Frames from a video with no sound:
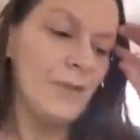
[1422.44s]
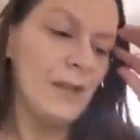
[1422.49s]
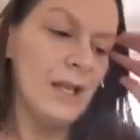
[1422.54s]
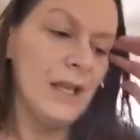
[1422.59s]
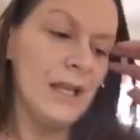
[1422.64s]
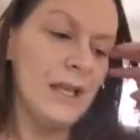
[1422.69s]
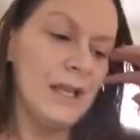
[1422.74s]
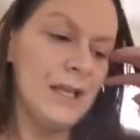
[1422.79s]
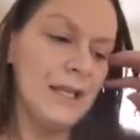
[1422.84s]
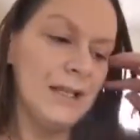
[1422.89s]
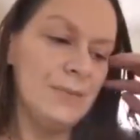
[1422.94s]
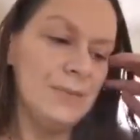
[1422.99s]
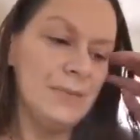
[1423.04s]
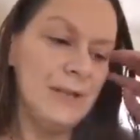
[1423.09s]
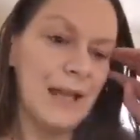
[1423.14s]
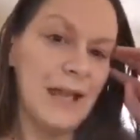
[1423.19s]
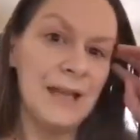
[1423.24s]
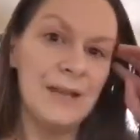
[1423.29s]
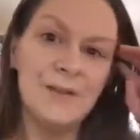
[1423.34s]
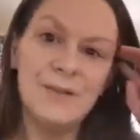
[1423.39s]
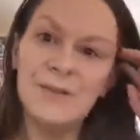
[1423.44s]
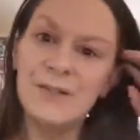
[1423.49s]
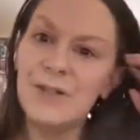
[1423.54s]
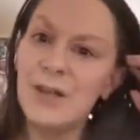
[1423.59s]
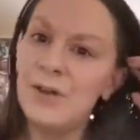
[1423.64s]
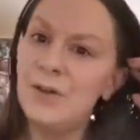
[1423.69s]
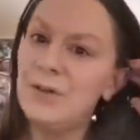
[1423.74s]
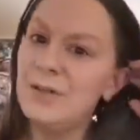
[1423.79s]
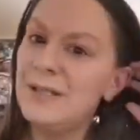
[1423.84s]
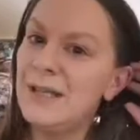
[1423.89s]

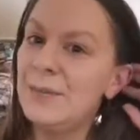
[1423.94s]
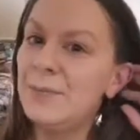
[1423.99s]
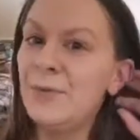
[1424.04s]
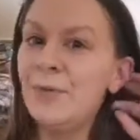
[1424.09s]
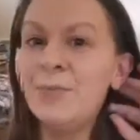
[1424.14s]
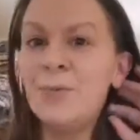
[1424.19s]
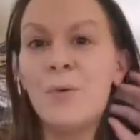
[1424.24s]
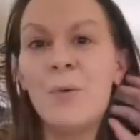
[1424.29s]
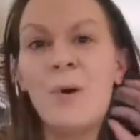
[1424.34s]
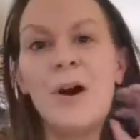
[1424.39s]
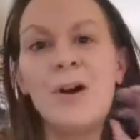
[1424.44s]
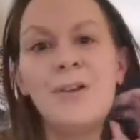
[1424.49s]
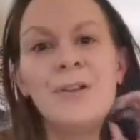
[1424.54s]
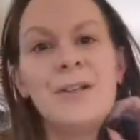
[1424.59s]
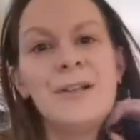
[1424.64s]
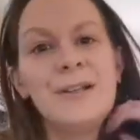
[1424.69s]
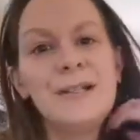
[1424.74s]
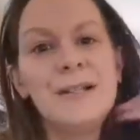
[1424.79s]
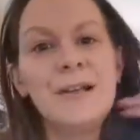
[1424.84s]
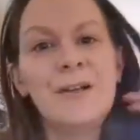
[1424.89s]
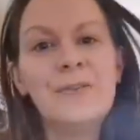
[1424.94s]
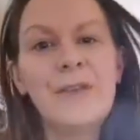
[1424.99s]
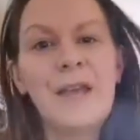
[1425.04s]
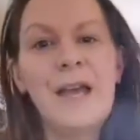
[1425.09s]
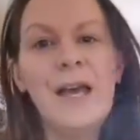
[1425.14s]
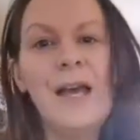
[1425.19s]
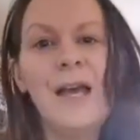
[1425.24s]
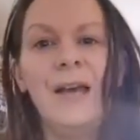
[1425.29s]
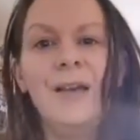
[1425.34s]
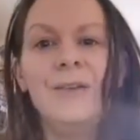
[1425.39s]
So tip number one,
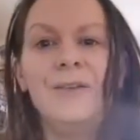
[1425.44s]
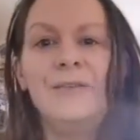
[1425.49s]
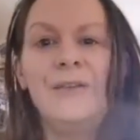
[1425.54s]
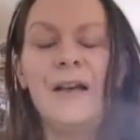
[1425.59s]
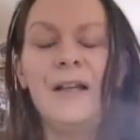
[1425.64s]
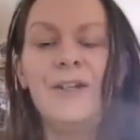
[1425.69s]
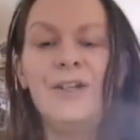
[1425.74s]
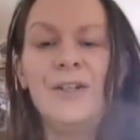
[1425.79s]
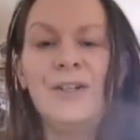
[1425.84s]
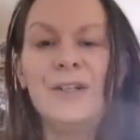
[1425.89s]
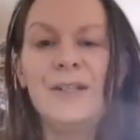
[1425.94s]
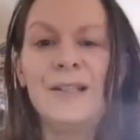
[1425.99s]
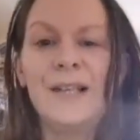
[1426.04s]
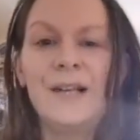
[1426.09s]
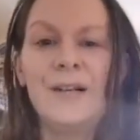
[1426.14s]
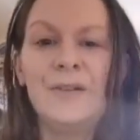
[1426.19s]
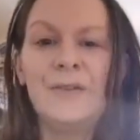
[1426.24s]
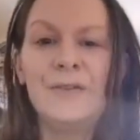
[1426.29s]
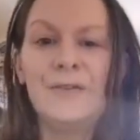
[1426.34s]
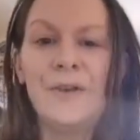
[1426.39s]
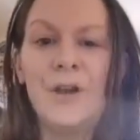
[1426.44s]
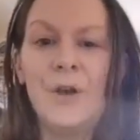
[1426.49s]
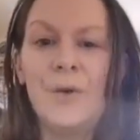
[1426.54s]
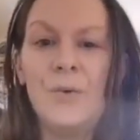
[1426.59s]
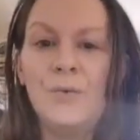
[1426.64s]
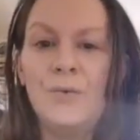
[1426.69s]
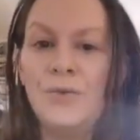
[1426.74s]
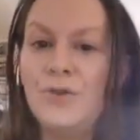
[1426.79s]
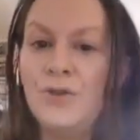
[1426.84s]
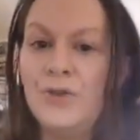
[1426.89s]
self-care. Find yourself
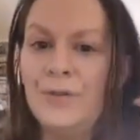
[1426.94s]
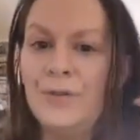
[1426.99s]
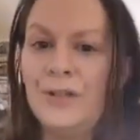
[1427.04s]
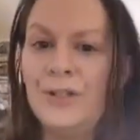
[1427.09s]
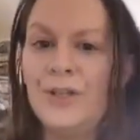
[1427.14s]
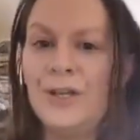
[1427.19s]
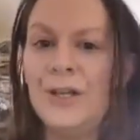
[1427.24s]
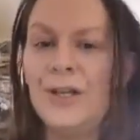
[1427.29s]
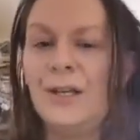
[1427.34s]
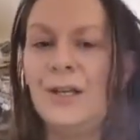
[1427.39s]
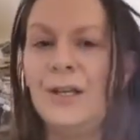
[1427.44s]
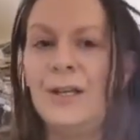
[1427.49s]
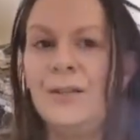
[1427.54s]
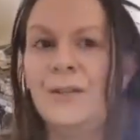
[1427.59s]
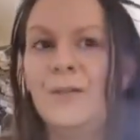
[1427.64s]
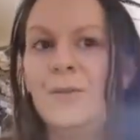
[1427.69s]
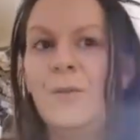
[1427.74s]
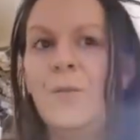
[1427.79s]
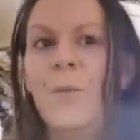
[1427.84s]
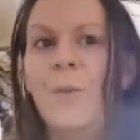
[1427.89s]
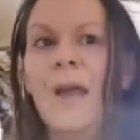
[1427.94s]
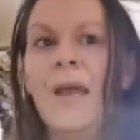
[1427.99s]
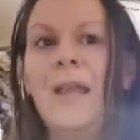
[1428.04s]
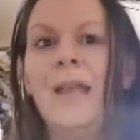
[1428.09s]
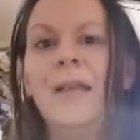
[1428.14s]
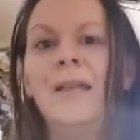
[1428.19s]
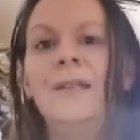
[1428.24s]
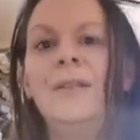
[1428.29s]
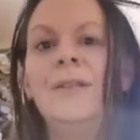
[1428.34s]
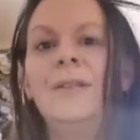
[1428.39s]
a nourishing
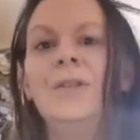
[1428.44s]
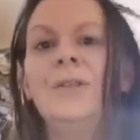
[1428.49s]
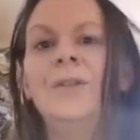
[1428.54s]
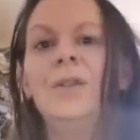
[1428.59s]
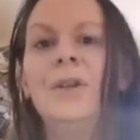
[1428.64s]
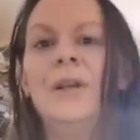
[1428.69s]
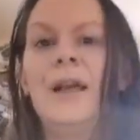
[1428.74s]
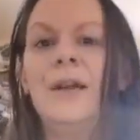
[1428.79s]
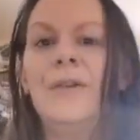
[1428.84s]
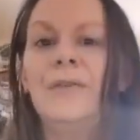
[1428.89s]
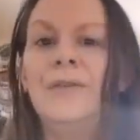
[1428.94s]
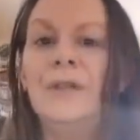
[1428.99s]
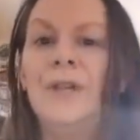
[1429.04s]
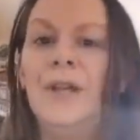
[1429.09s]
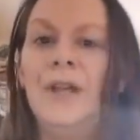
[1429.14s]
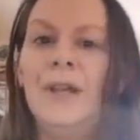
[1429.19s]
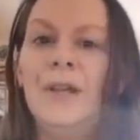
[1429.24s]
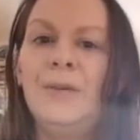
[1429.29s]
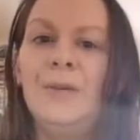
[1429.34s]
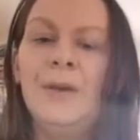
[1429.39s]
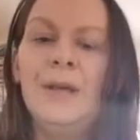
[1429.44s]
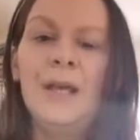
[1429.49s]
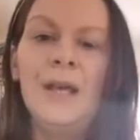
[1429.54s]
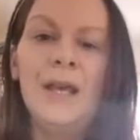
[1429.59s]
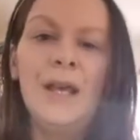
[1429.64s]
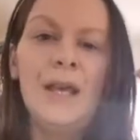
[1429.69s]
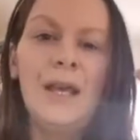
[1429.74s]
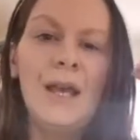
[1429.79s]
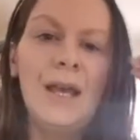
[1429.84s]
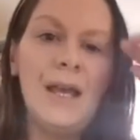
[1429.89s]
way to look after you.
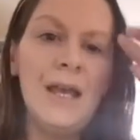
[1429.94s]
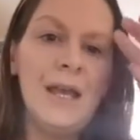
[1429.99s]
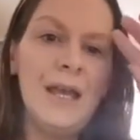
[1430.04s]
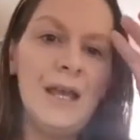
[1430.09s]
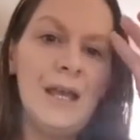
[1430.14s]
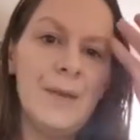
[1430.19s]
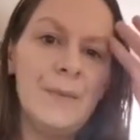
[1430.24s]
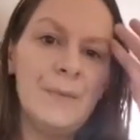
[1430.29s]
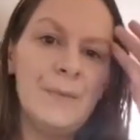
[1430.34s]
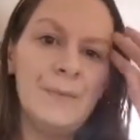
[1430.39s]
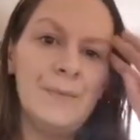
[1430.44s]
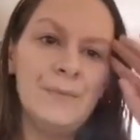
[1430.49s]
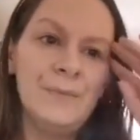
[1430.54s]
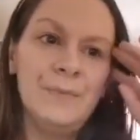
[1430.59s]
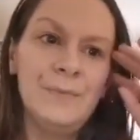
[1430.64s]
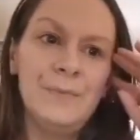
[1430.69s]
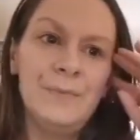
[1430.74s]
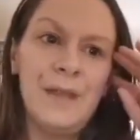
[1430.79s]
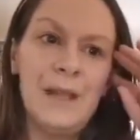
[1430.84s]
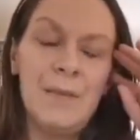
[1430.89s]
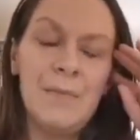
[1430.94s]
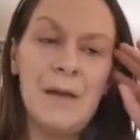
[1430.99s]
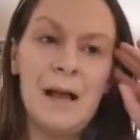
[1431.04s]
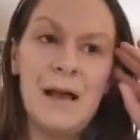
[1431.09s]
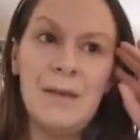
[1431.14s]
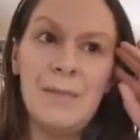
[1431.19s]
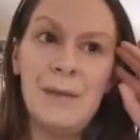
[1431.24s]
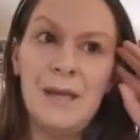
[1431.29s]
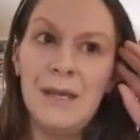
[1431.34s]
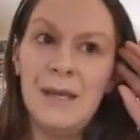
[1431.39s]
It
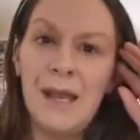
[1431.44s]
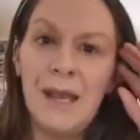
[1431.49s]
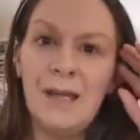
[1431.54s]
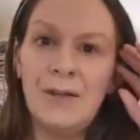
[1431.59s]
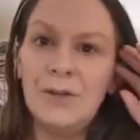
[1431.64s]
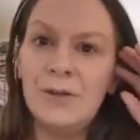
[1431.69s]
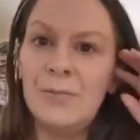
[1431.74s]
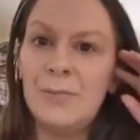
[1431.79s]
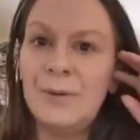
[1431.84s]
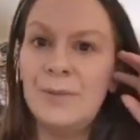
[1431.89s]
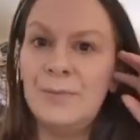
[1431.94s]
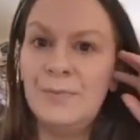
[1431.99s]
might mean getting up